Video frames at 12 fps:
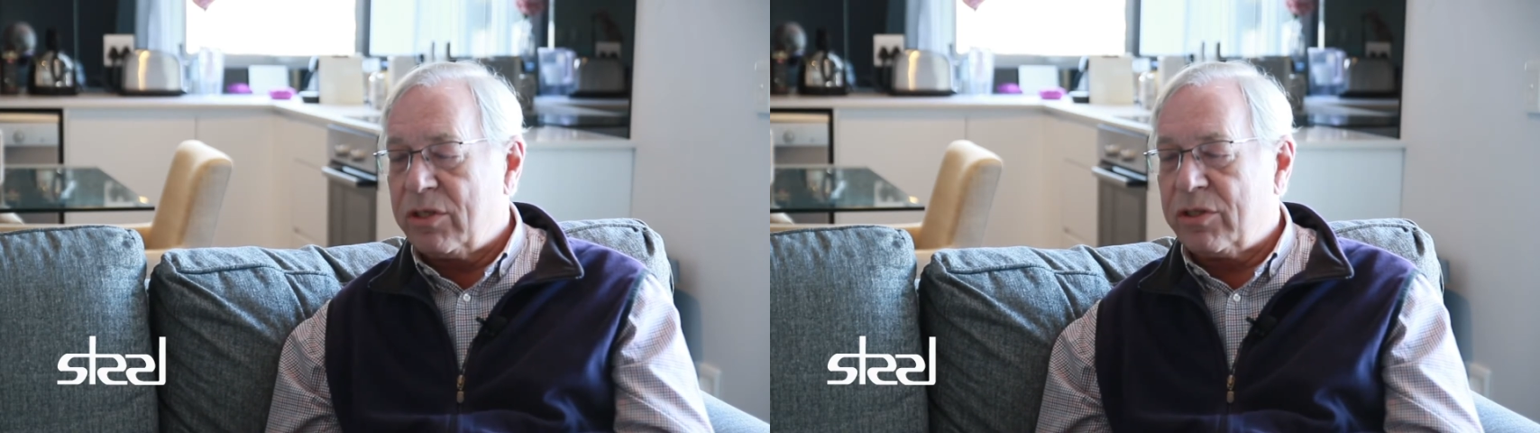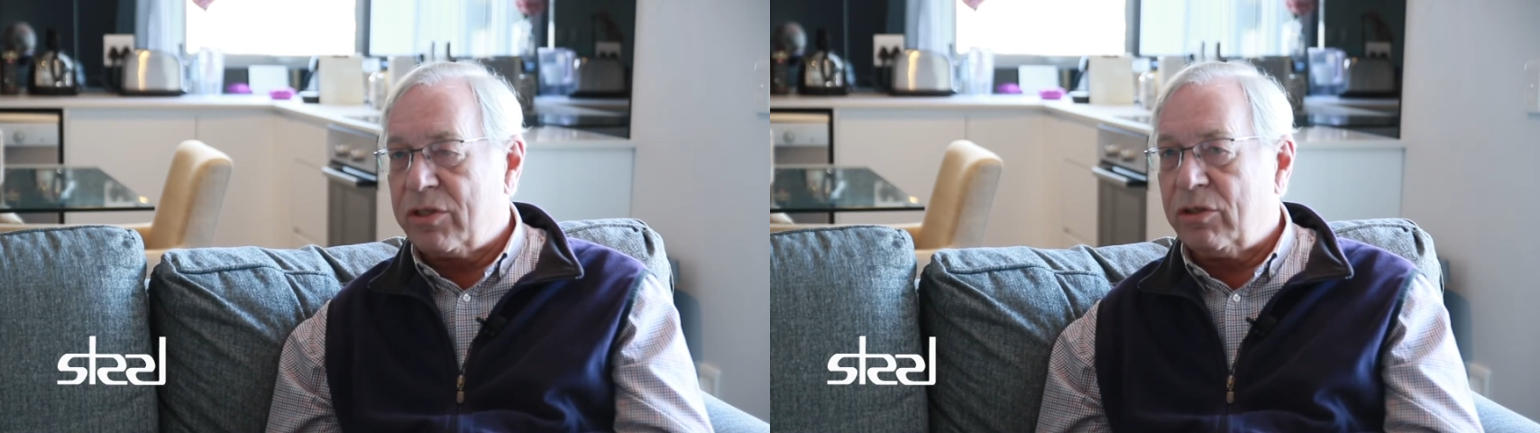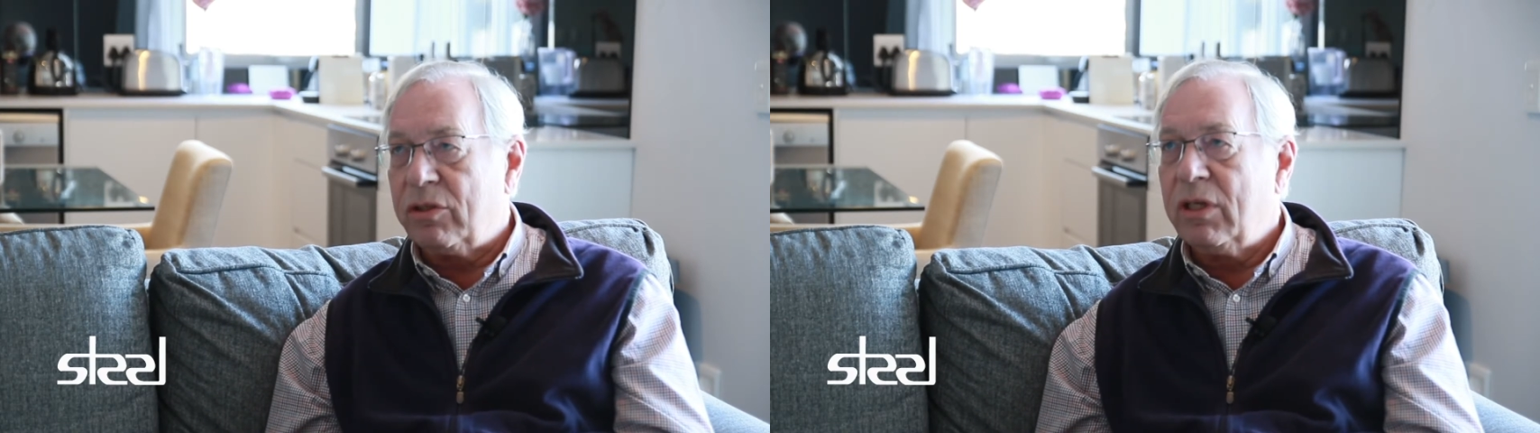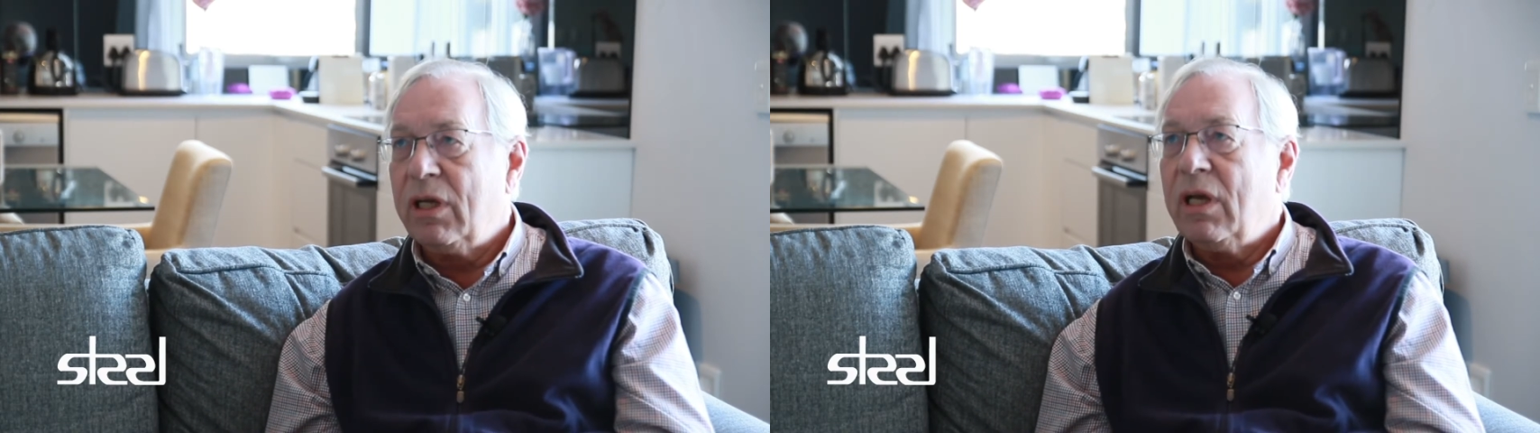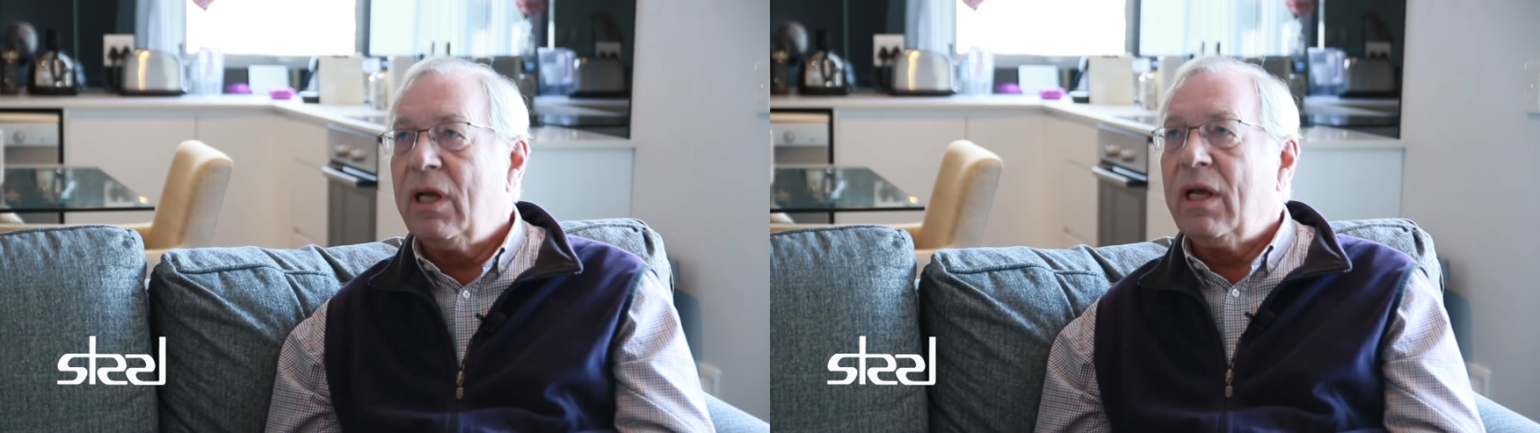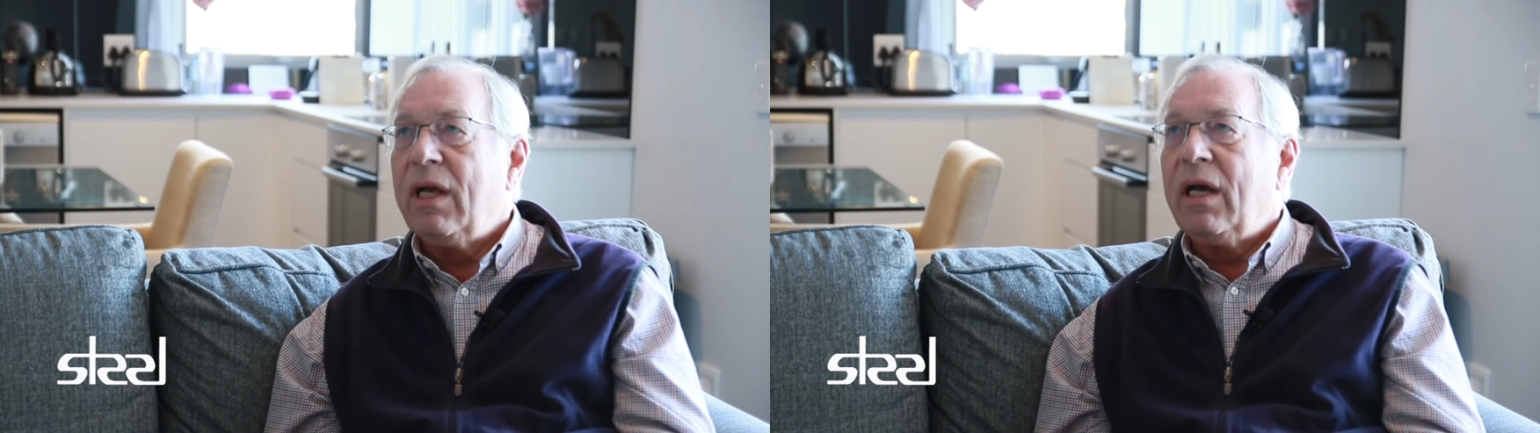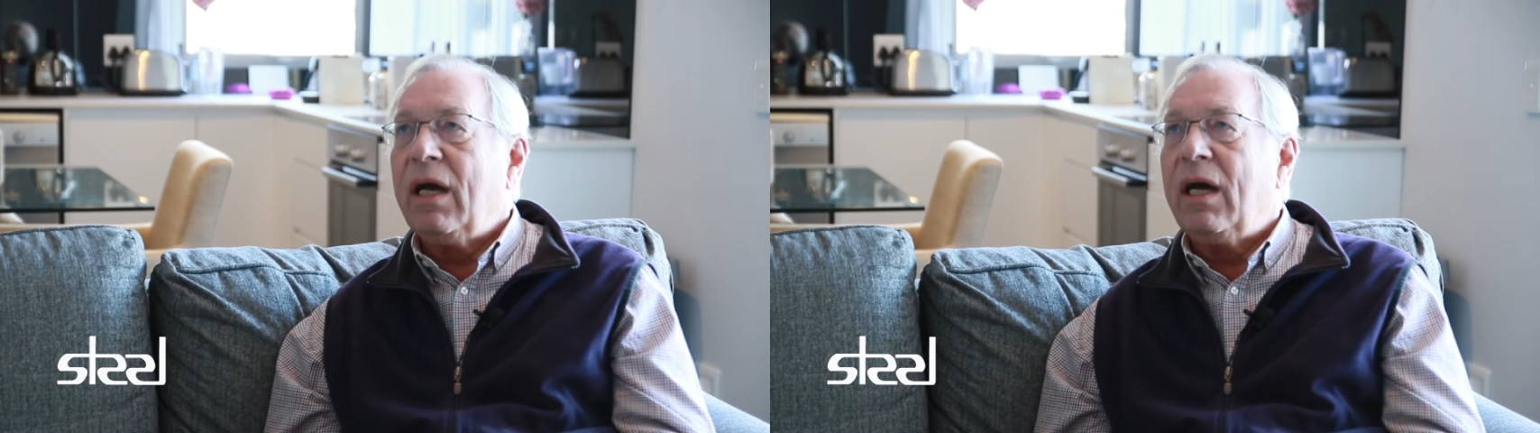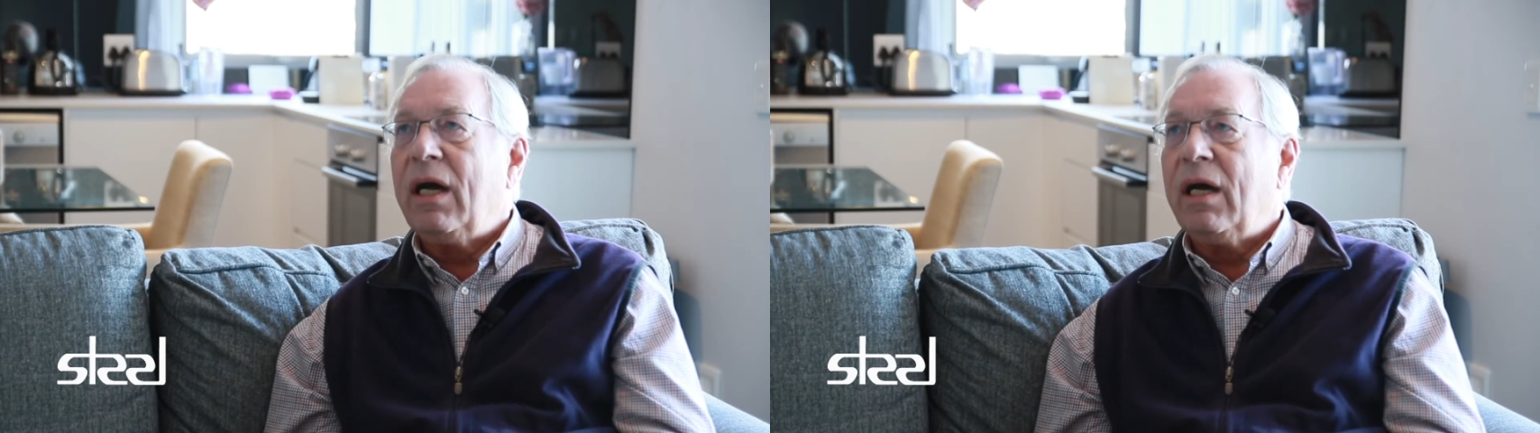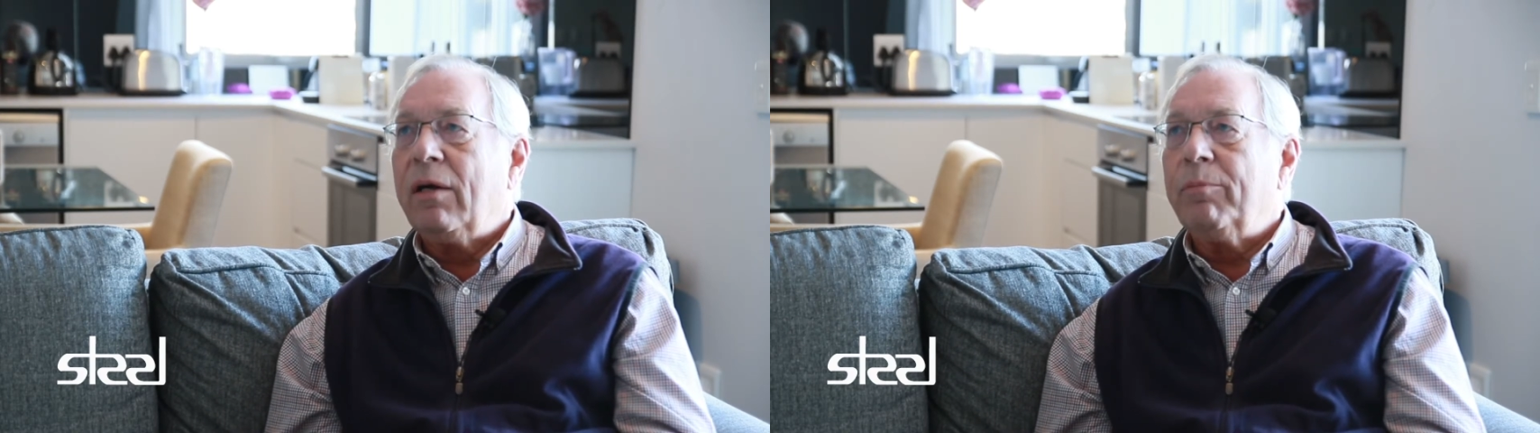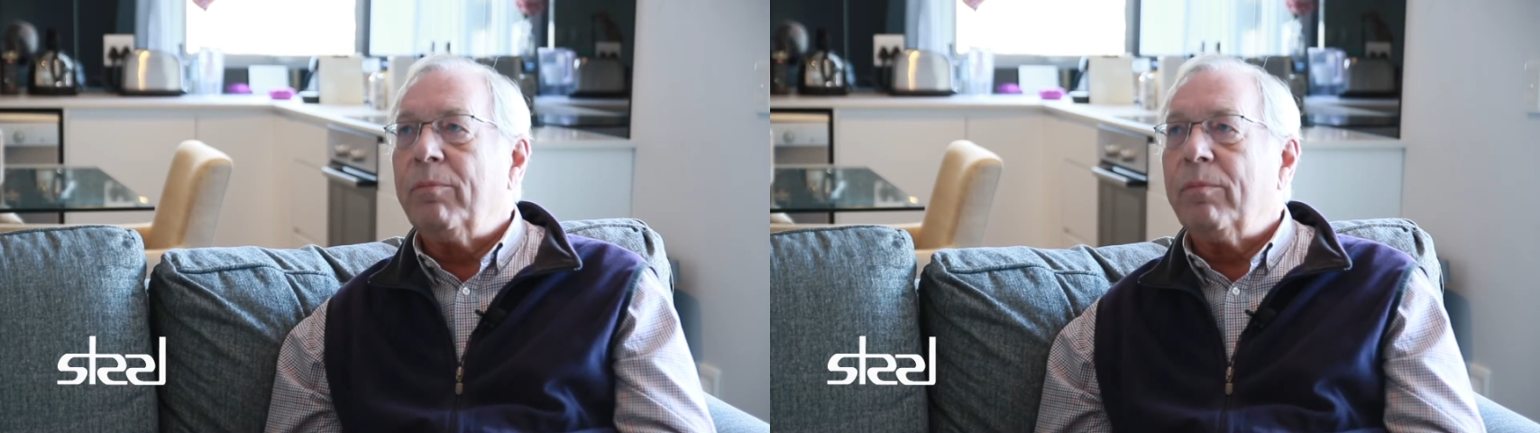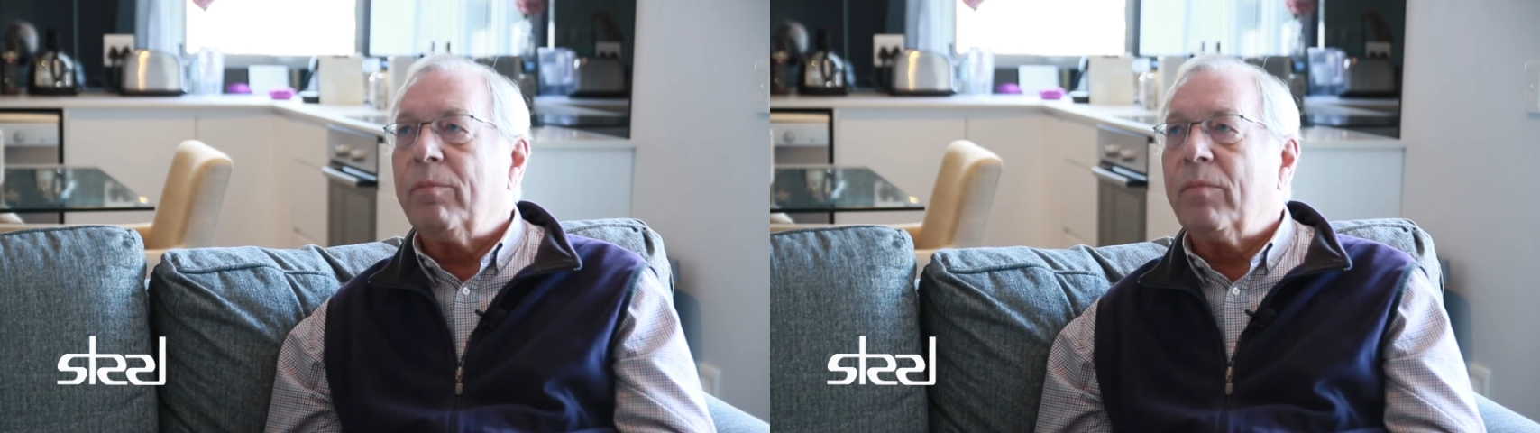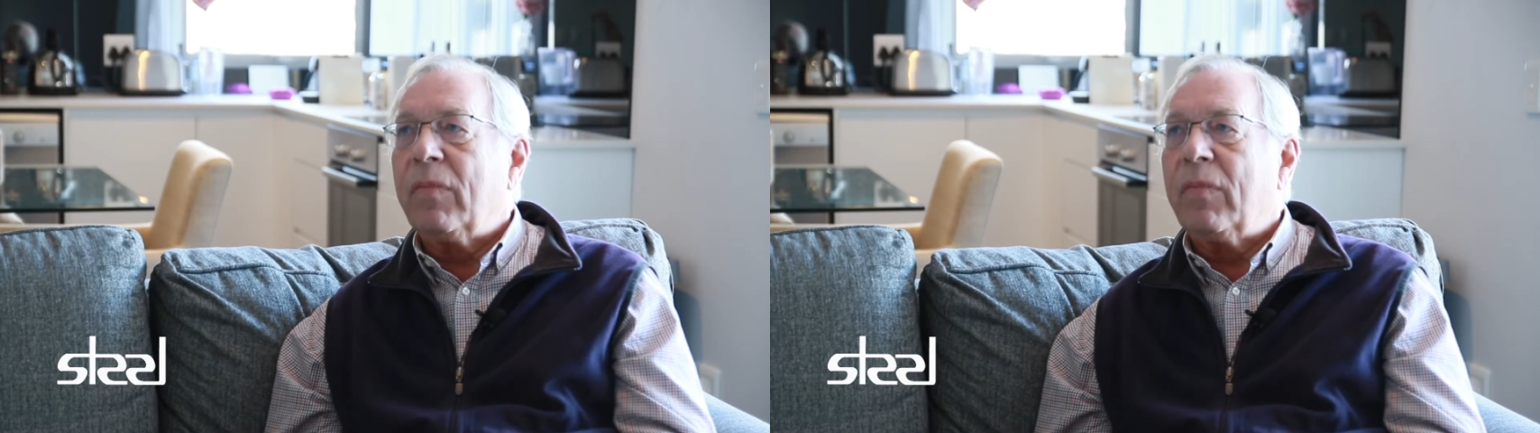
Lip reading: and so on.